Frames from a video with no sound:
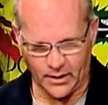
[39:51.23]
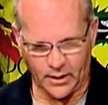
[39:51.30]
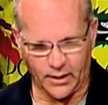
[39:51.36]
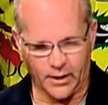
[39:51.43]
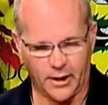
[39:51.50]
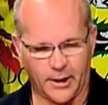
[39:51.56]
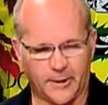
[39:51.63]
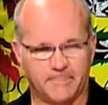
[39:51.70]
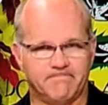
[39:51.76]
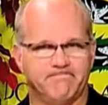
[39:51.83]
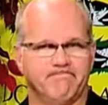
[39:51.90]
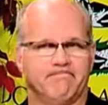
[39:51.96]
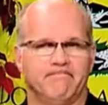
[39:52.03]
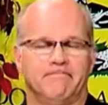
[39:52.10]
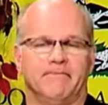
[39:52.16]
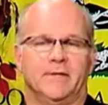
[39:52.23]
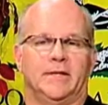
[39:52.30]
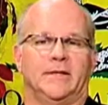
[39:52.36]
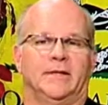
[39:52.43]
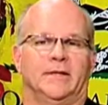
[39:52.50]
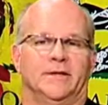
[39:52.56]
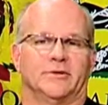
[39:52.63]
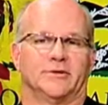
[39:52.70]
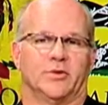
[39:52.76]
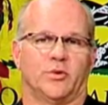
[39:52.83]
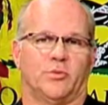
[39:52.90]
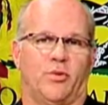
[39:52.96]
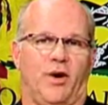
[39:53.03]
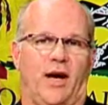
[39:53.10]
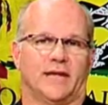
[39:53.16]
um, so
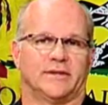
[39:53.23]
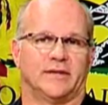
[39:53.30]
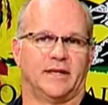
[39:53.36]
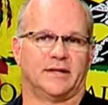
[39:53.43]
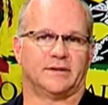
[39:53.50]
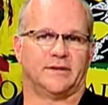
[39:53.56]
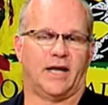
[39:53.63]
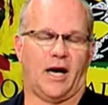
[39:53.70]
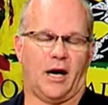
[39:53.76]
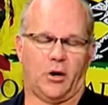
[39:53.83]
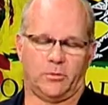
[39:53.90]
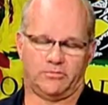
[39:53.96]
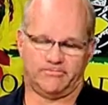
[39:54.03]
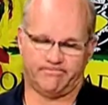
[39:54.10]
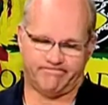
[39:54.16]
the process now,